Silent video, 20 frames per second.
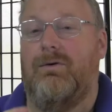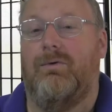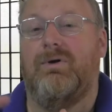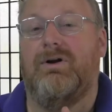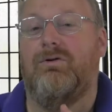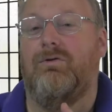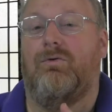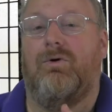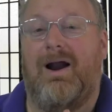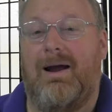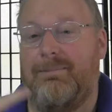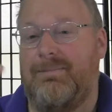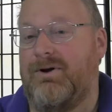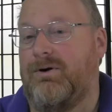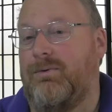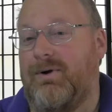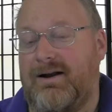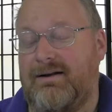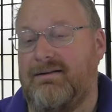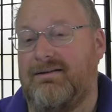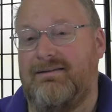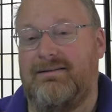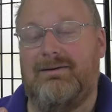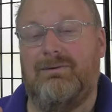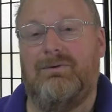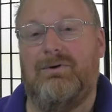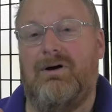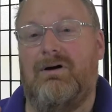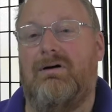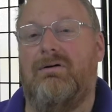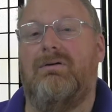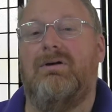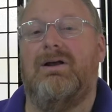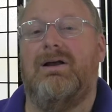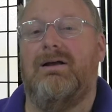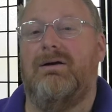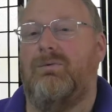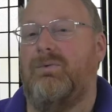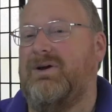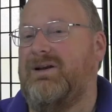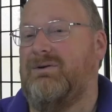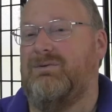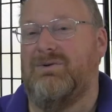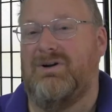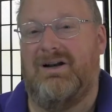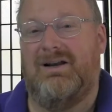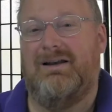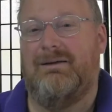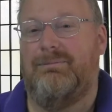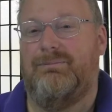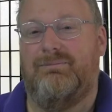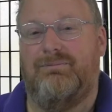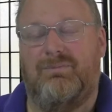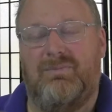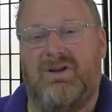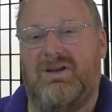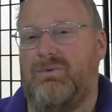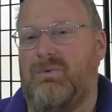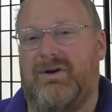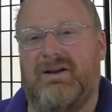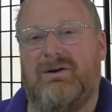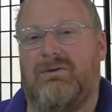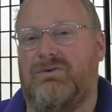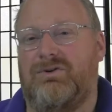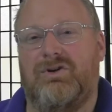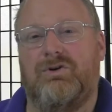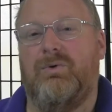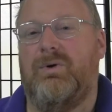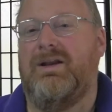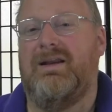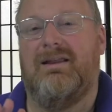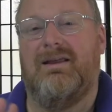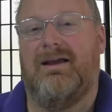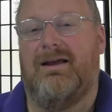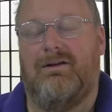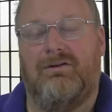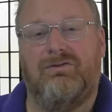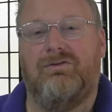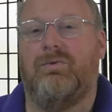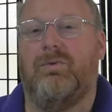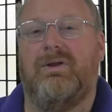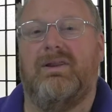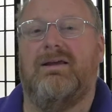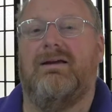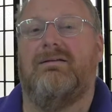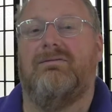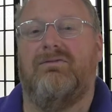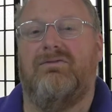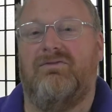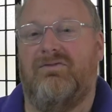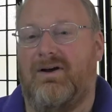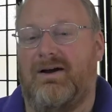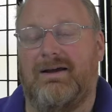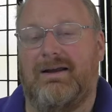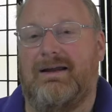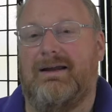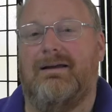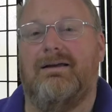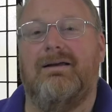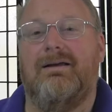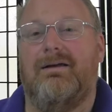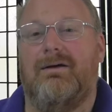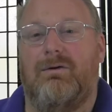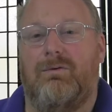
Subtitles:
We don't wrap it around to 0, we don't clip, we don't do anything else with it funky,